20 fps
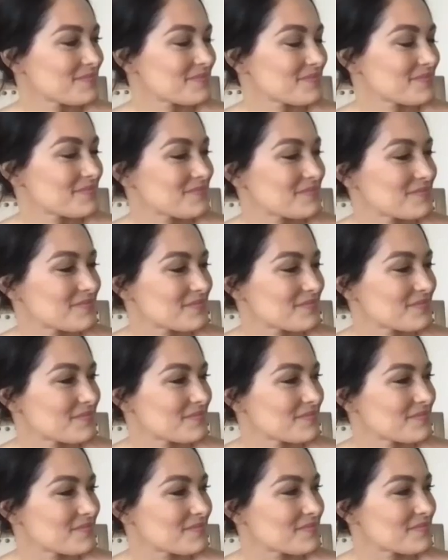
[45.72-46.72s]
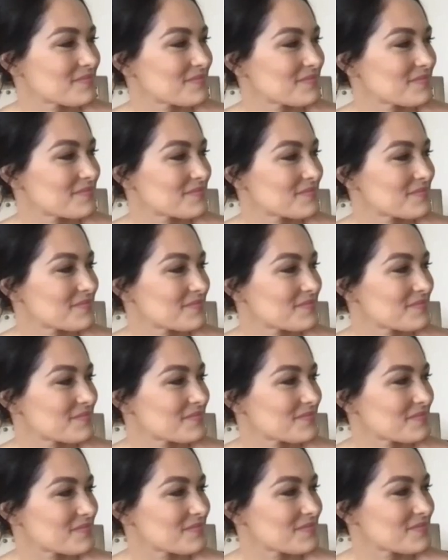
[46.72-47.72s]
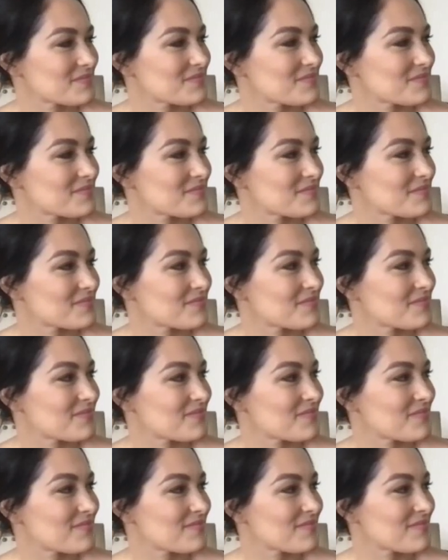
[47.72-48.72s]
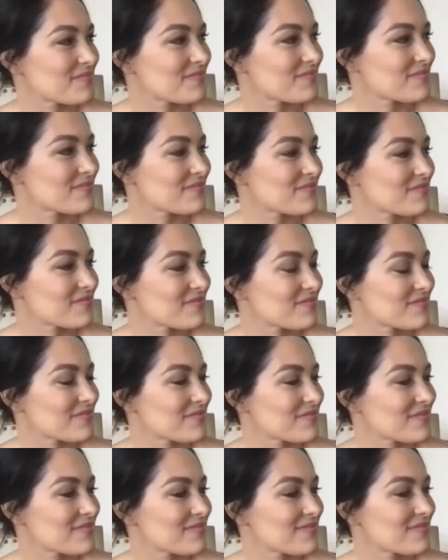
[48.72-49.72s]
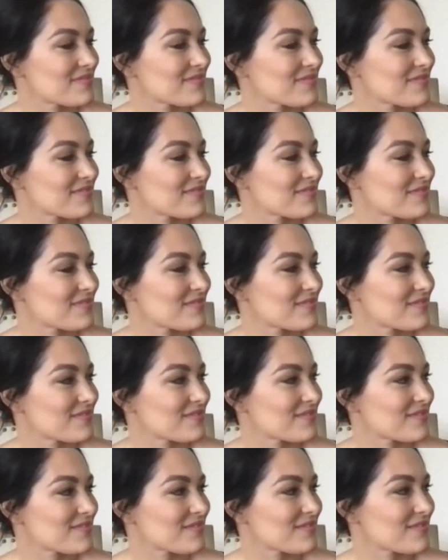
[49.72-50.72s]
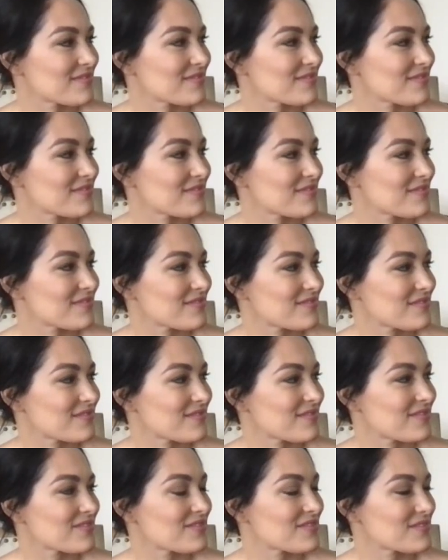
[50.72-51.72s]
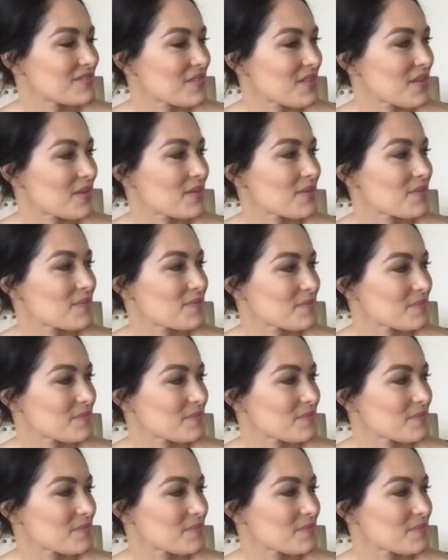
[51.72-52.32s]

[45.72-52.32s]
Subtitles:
(silent)